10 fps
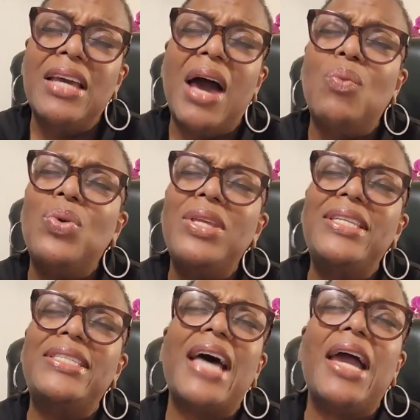God, we
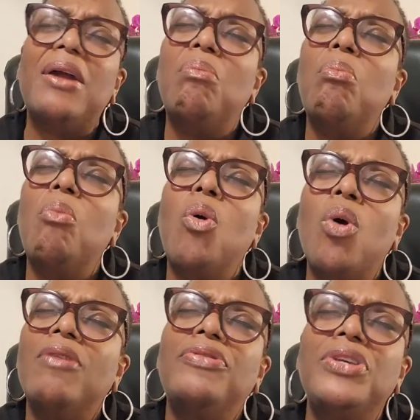desire
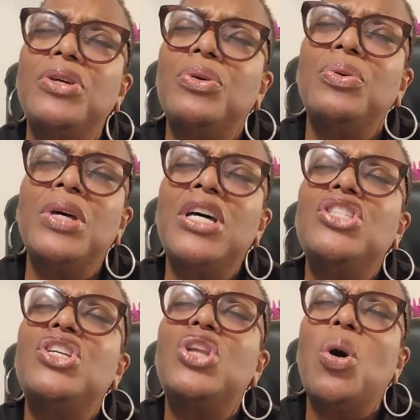more of you,
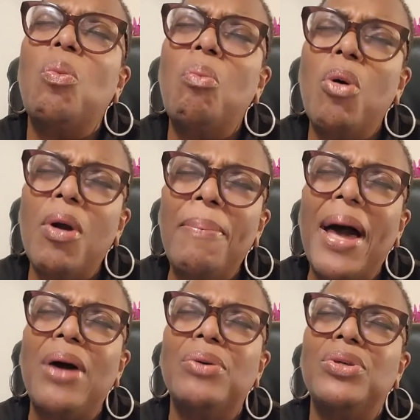to know more
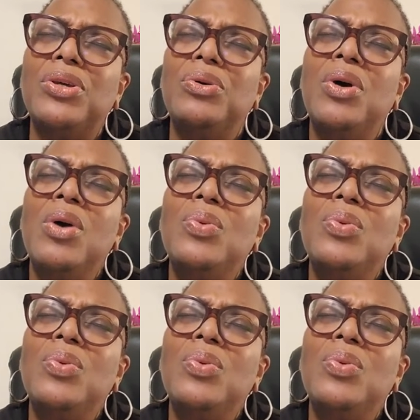about you.